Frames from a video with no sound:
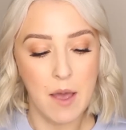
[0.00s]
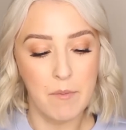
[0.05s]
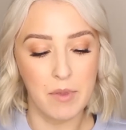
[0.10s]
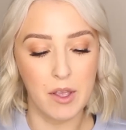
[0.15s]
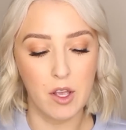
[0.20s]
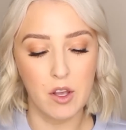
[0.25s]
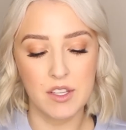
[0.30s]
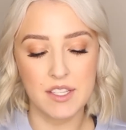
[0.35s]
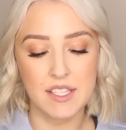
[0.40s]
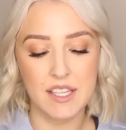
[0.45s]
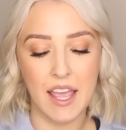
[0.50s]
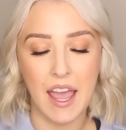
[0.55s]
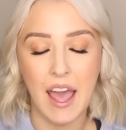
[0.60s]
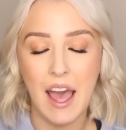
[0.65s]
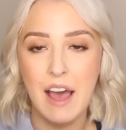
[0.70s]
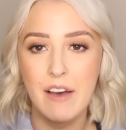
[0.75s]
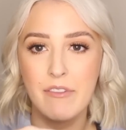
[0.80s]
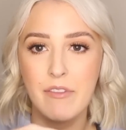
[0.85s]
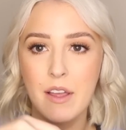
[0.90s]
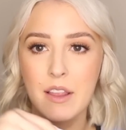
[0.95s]
because they
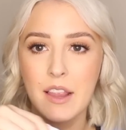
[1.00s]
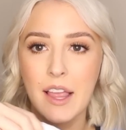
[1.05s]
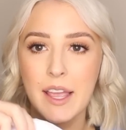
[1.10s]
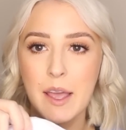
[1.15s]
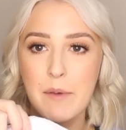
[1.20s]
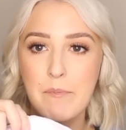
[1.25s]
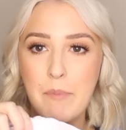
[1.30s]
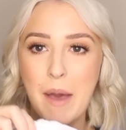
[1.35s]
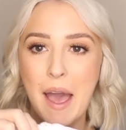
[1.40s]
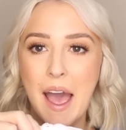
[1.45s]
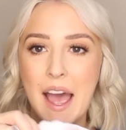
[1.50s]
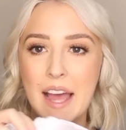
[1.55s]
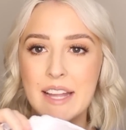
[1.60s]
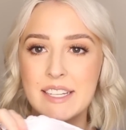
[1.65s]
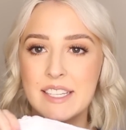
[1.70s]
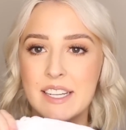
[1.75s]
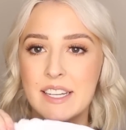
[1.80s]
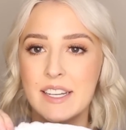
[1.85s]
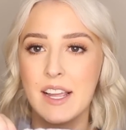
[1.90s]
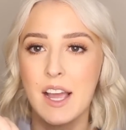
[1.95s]
have like a
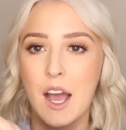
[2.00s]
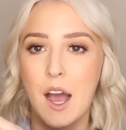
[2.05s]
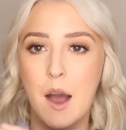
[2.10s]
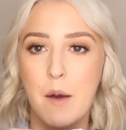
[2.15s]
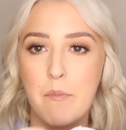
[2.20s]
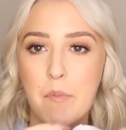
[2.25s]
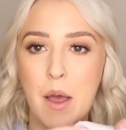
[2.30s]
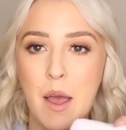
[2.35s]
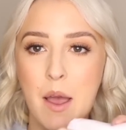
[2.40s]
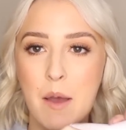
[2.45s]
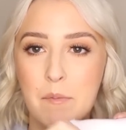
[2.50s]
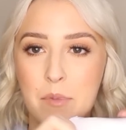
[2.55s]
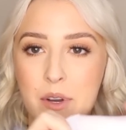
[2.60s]
padded cup,